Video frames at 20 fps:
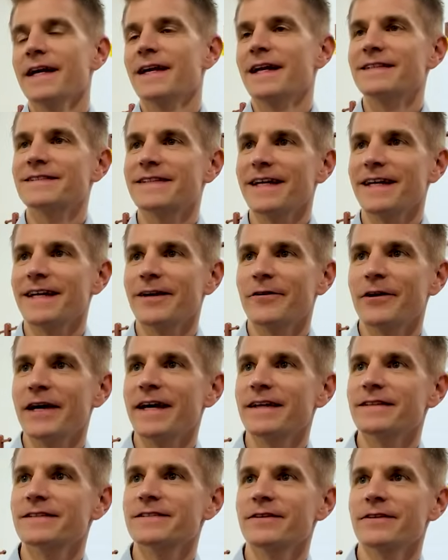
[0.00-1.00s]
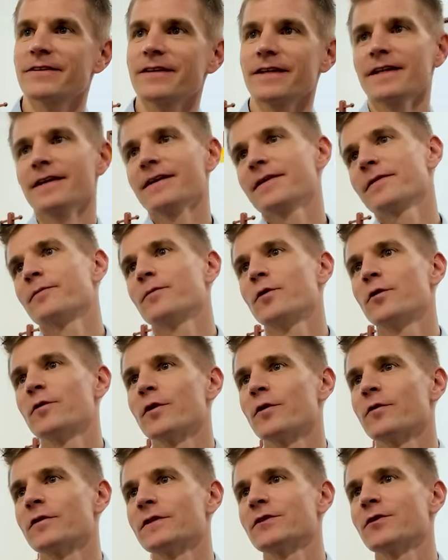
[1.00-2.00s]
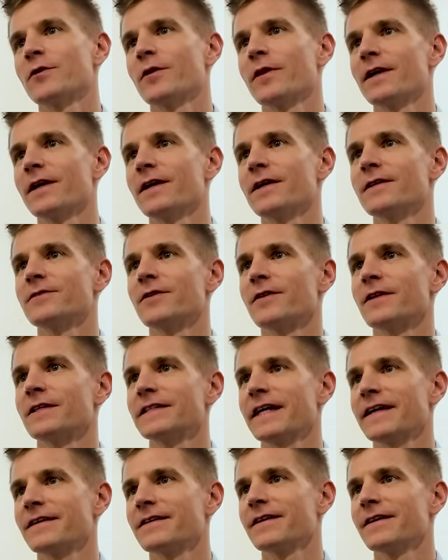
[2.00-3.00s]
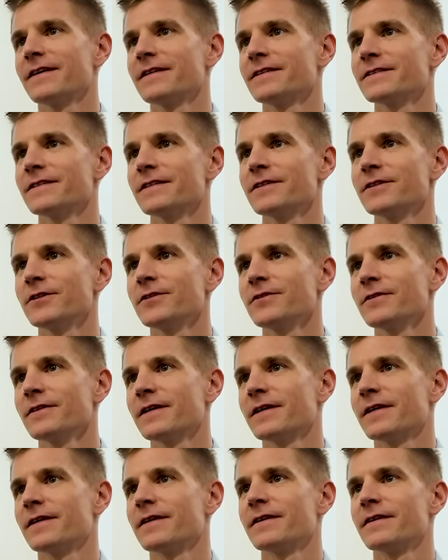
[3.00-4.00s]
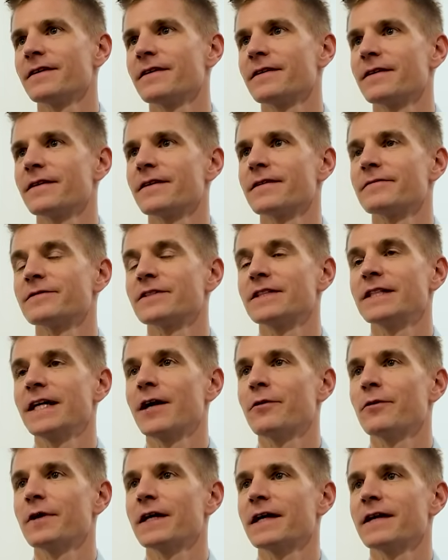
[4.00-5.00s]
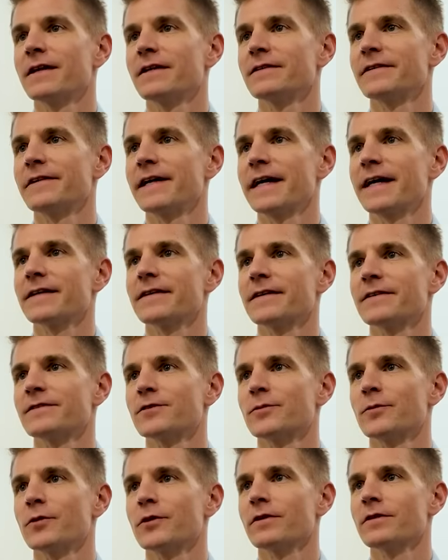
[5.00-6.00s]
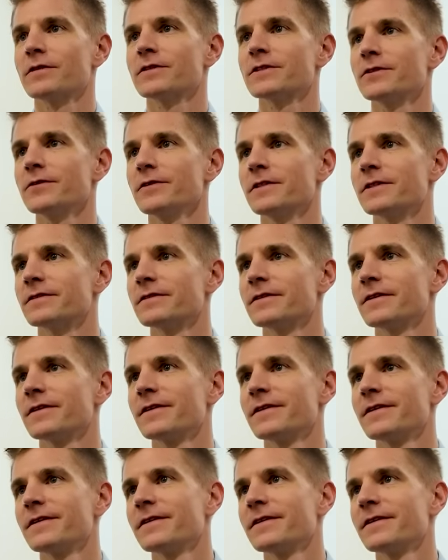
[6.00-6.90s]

right, let's get our hands dirty, move over to the to the technical institute, and um, see how we can interact and support the students.